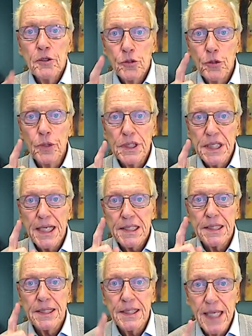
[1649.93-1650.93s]
Do a
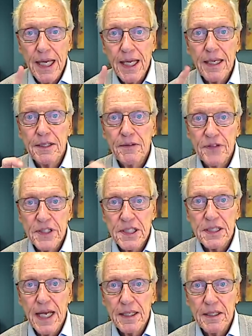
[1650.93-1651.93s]
test today, and if it's
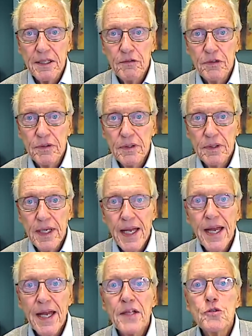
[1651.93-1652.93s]
negative,
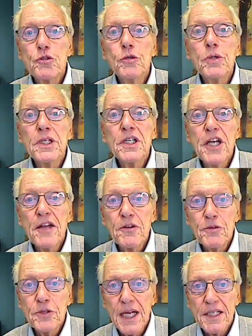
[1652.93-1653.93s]
do another
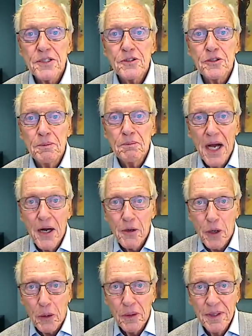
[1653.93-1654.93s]
test
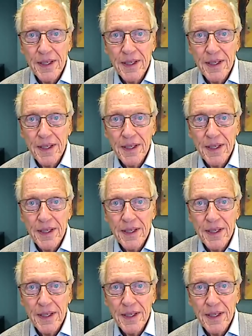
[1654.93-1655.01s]
tomorrow.